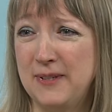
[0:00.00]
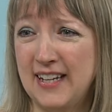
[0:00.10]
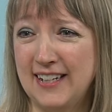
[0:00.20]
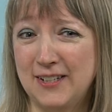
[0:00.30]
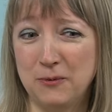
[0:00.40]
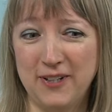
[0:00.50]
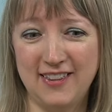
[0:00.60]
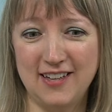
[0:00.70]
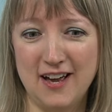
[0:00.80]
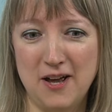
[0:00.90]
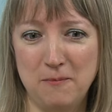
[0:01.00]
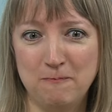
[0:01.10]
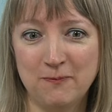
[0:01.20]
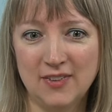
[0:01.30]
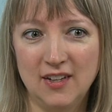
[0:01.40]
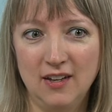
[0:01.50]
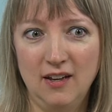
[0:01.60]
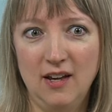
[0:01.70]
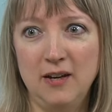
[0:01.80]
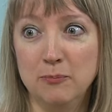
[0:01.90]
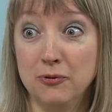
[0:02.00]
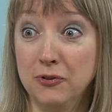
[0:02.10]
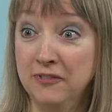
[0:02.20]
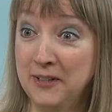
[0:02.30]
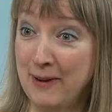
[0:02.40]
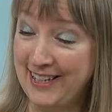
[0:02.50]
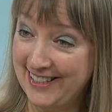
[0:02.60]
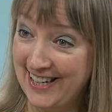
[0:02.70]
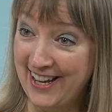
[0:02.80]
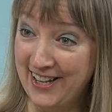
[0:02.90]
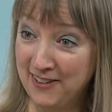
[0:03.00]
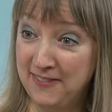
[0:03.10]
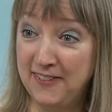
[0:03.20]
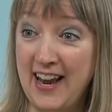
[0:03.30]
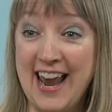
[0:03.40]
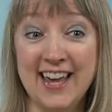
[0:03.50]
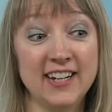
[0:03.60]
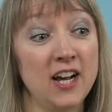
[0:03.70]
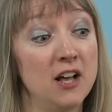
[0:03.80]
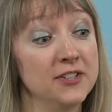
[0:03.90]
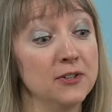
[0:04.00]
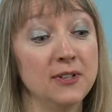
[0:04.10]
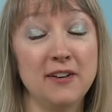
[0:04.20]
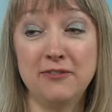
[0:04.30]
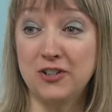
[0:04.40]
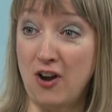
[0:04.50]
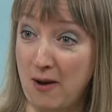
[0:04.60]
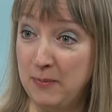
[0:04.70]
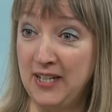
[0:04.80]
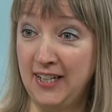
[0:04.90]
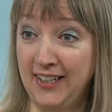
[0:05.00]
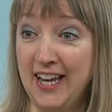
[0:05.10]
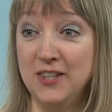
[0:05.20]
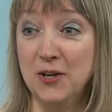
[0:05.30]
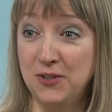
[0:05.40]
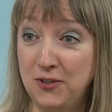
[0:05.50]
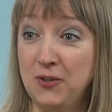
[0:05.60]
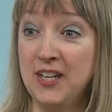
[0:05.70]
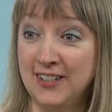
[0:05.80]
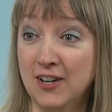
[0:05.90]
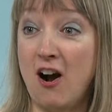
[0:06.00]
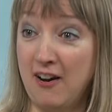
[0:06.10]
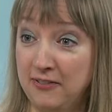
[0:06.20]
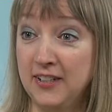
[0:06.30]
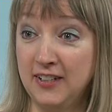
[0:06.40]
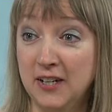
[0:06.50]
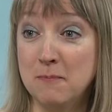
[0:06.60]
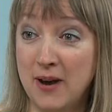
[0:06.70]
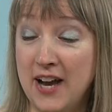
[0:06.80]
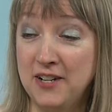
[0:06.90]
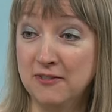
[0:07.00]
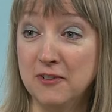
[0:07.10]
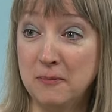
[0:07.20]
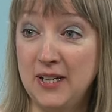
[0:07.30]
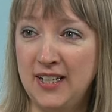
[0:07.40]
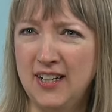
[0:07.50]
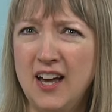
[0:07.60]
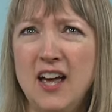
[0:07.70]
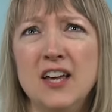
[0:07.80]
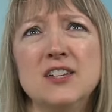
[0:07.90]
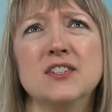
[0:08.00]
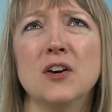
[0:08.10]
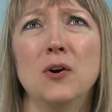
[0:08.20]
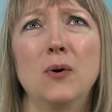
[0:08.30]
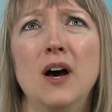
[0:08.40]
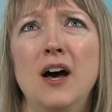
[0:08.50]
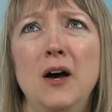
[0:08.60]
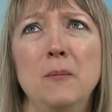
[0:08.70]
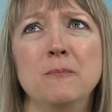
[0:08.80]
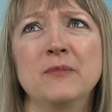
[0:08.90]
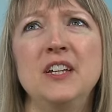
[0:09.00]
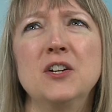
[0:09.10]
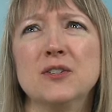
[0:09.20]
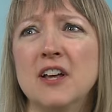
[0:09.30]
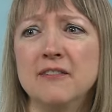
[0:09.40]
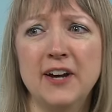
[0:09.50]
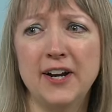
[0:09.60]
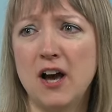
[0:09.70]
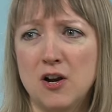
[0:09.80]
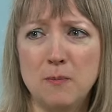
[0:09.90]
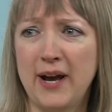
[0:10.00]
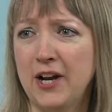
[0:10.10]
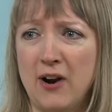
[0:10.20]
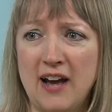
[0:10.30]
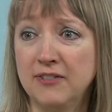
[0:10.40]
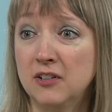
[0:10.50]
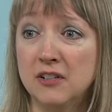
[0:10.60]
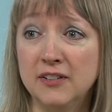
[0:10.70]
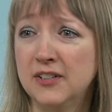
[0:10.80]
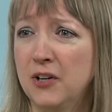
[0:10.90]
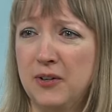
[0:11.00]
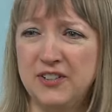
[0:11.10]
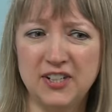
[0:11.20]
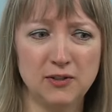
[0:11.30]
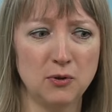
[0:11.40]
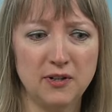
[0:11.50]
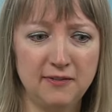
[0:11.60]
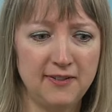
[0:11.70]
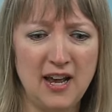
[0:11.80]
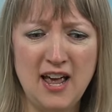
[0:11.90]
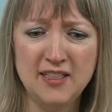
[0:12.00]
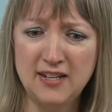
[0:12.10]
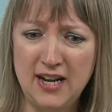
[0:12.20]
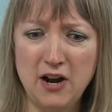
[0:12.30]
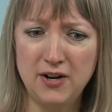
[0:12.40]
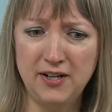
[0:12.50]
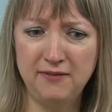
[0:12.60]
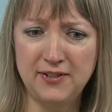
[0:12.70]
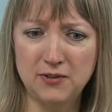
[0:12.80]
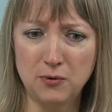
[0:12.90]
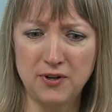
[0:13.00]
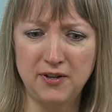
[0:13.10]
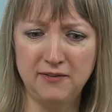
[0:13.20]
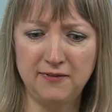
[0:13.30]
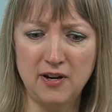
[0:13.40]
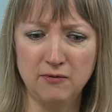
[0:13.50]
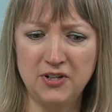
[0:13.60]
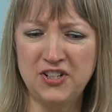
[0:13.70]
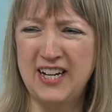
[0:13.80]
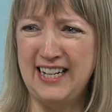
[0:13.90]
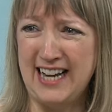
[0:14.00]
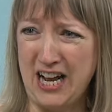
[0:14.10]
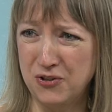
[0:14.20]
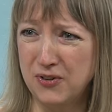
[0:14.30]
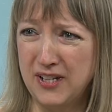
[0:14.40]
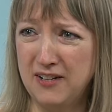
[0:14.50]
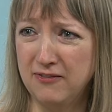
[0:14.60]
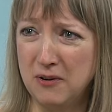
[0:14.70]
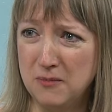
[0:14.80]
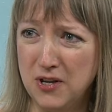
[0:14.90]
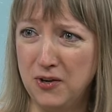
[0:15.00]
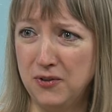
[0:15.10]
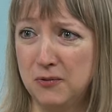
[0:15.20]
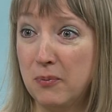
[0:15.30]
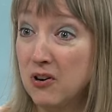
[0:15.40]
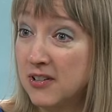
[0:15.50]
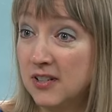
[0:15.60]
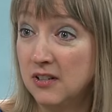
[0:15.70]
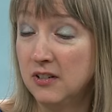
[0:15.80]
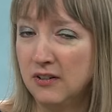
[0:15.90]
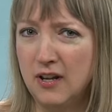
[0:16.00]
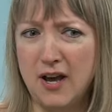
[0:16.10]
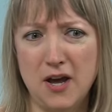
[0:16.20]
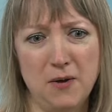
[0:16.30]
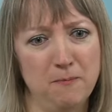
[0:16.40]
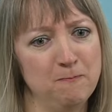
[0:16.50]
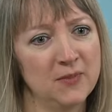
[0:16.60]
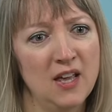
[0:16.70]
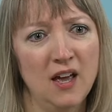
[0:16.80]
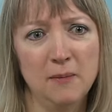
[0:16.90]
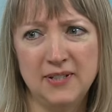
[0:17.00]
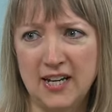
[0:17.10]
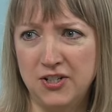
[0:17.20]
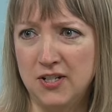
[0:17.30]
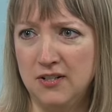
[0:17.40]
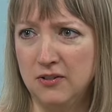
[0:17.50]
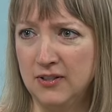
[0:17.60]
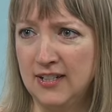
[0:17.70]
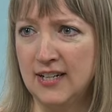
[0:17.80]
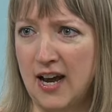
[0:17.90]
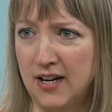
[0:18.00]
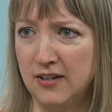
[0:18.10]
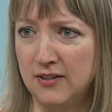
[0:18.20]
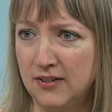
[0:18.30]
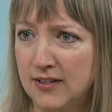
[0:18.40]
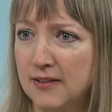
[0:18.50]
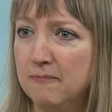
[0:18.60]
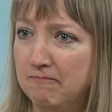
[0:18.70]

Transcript: obsessed with. Um, improving myself, and I also love shopping, and those two things are often combined for mm -hmm. me. Mm-hmm. So, um, you know, it's all very autobiographical, so it just sort of, the narratives sort of originate naturally from those personal um, obsessions or desires.